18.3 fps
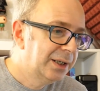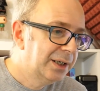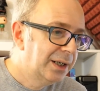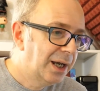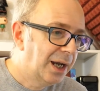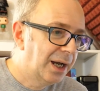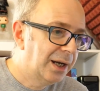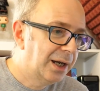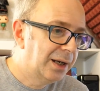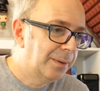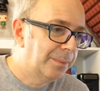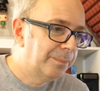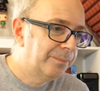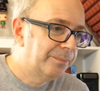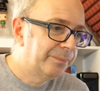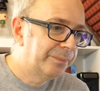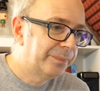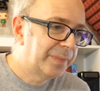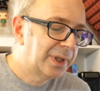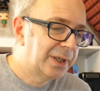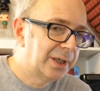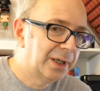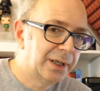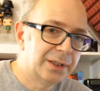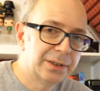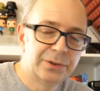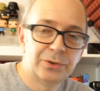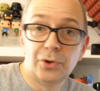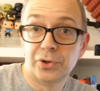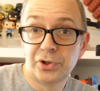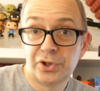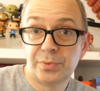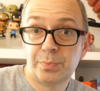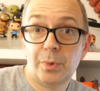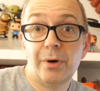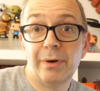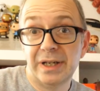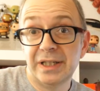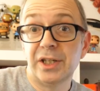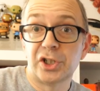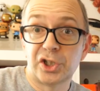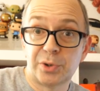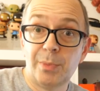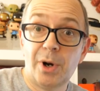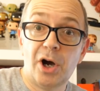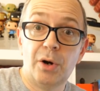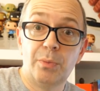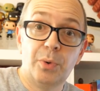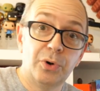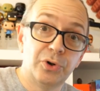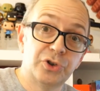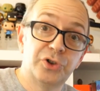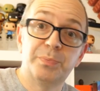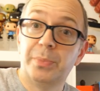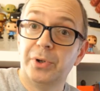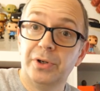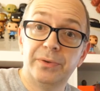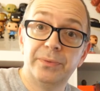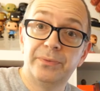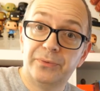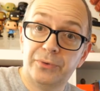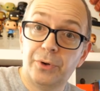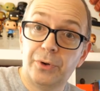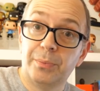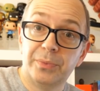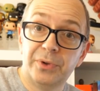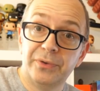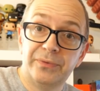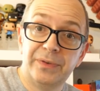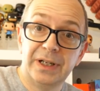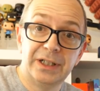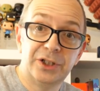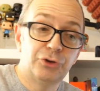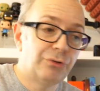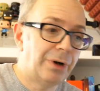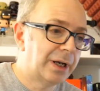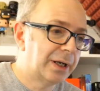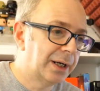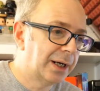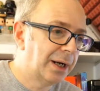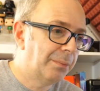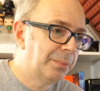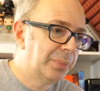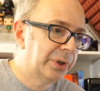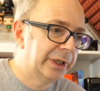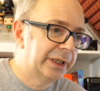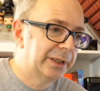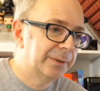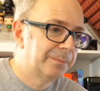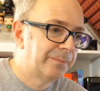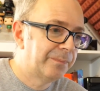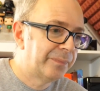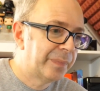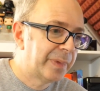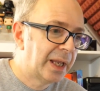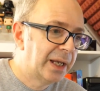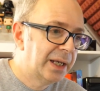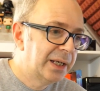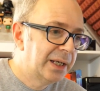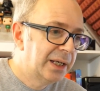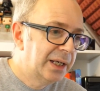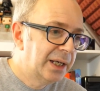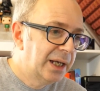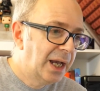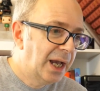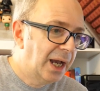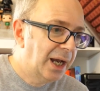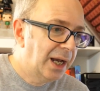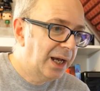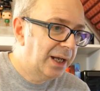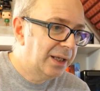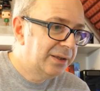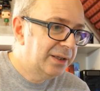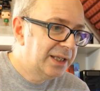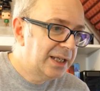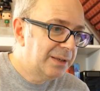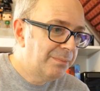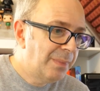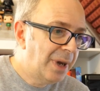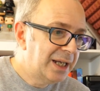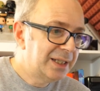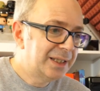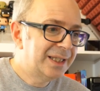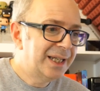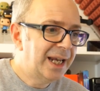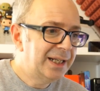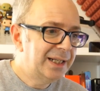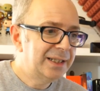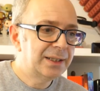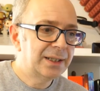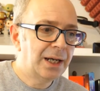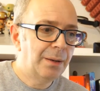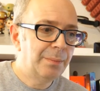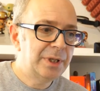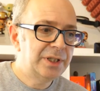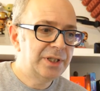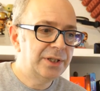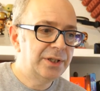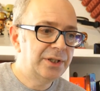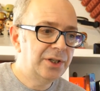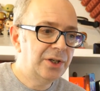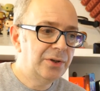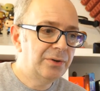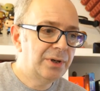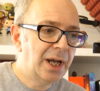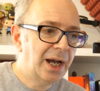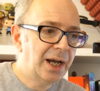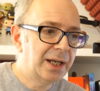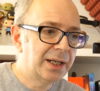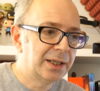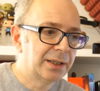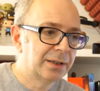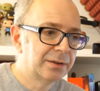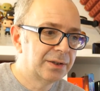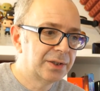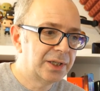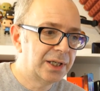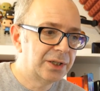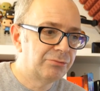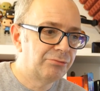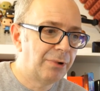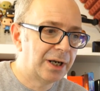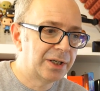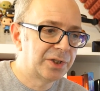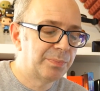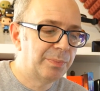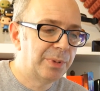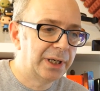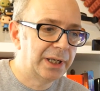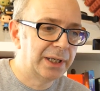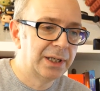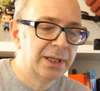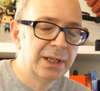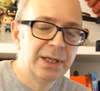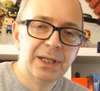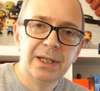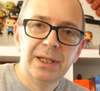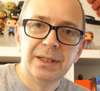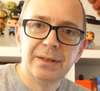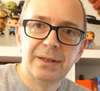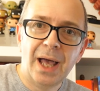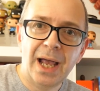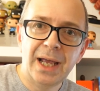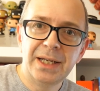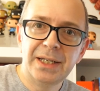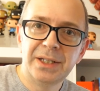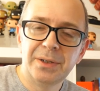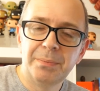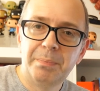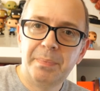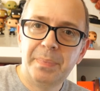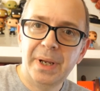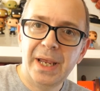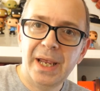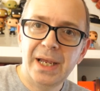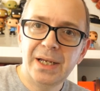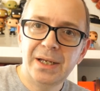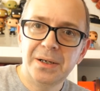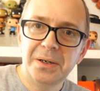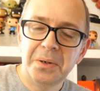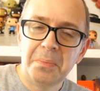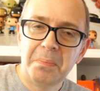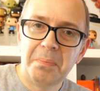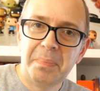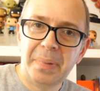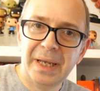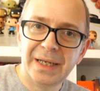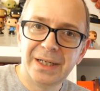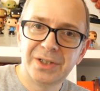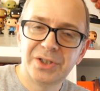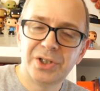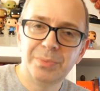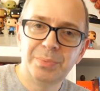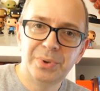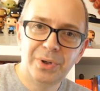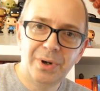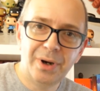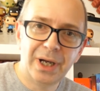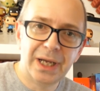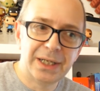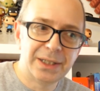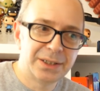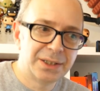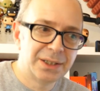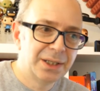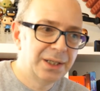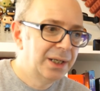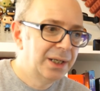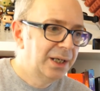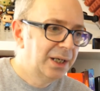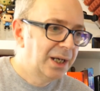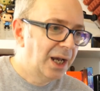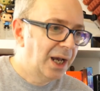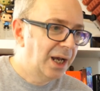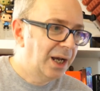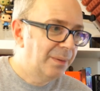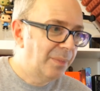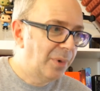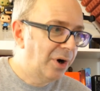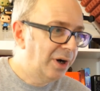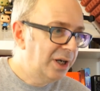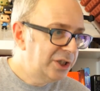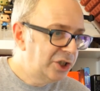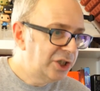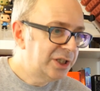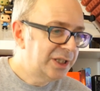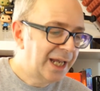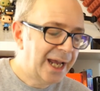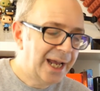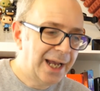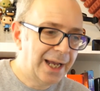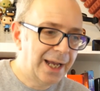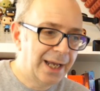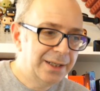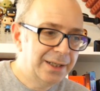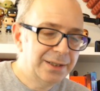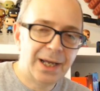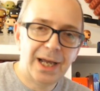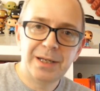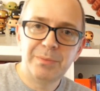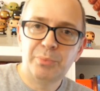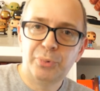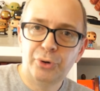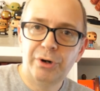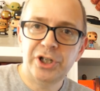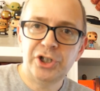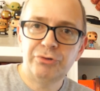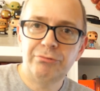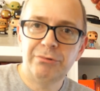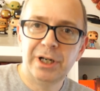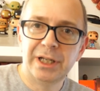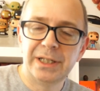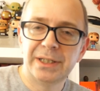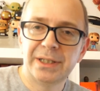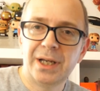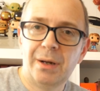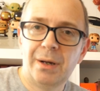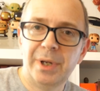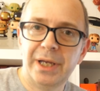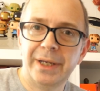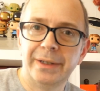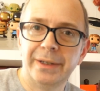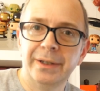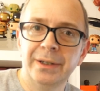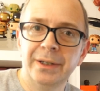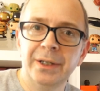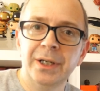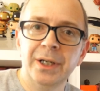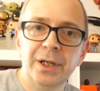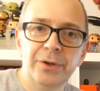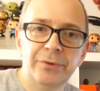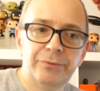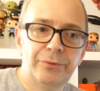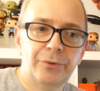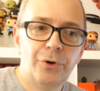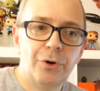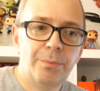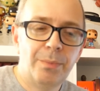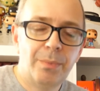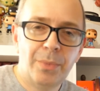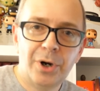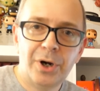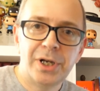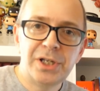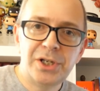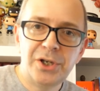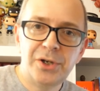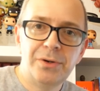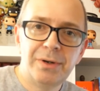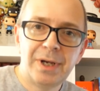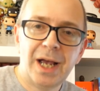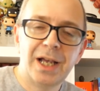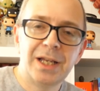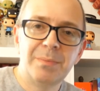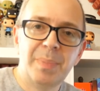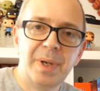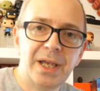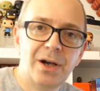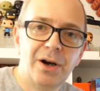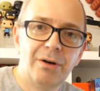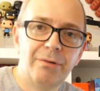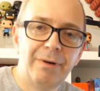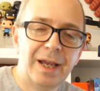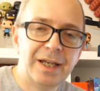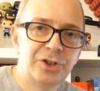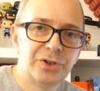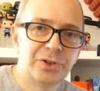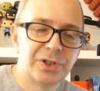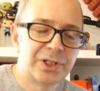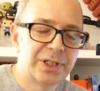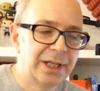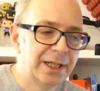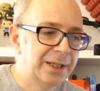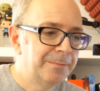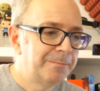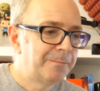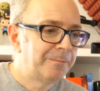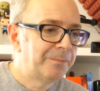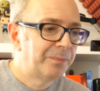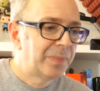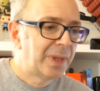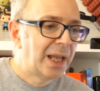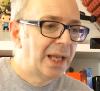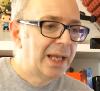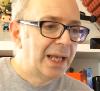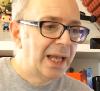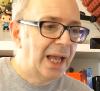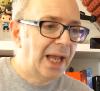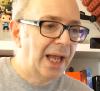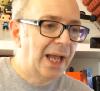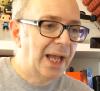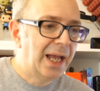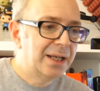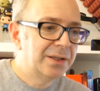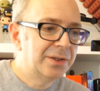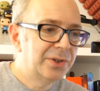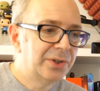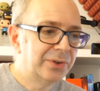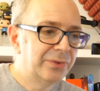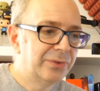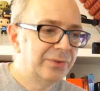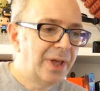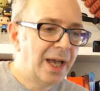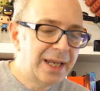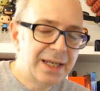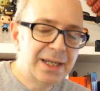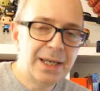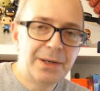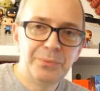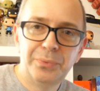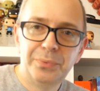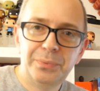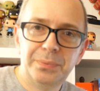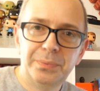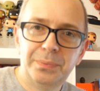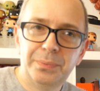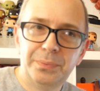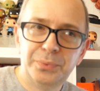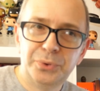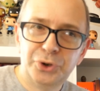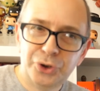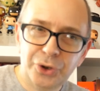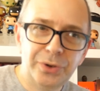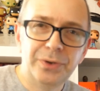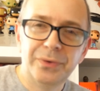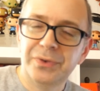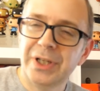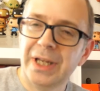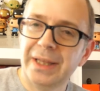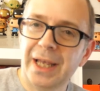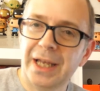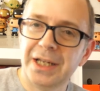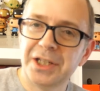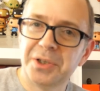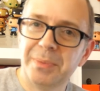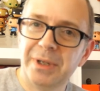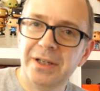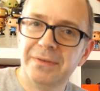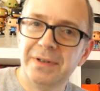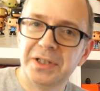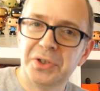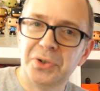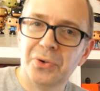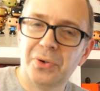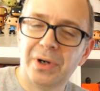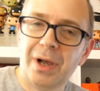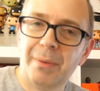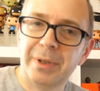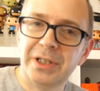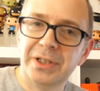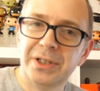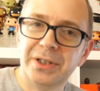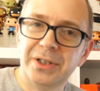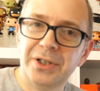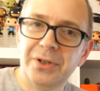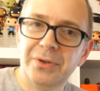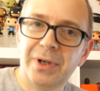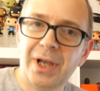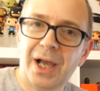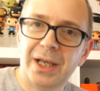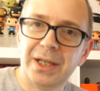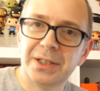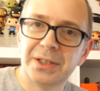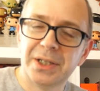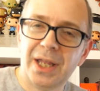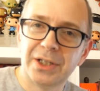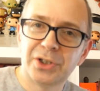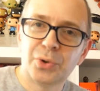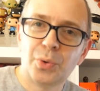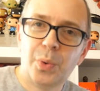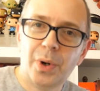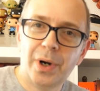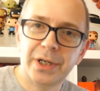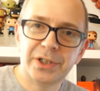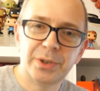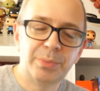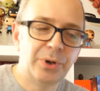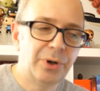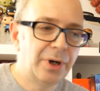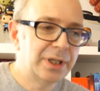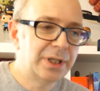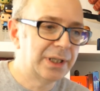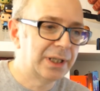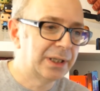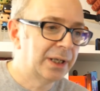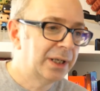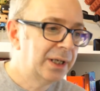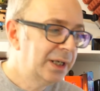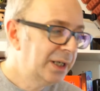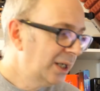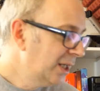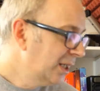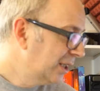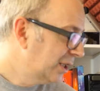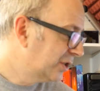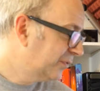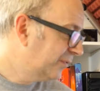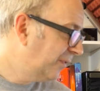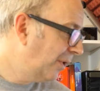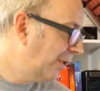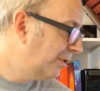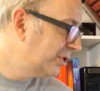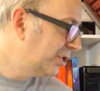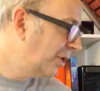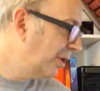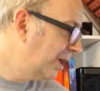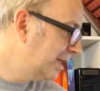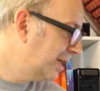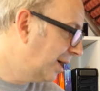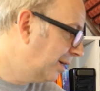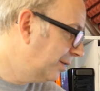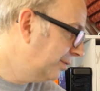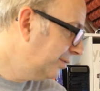um, uh, not well, it is a smartwatch, but from the fitness tracker company. Uh, the Mate ten isn't coming to the U K, says Rusby. That is a big, big surprise. Um, I just had a press release come in from my U K P R agency and they shouldn't have sent that to me if it's not coming to the U K, so that's quite surprising. As far as I know,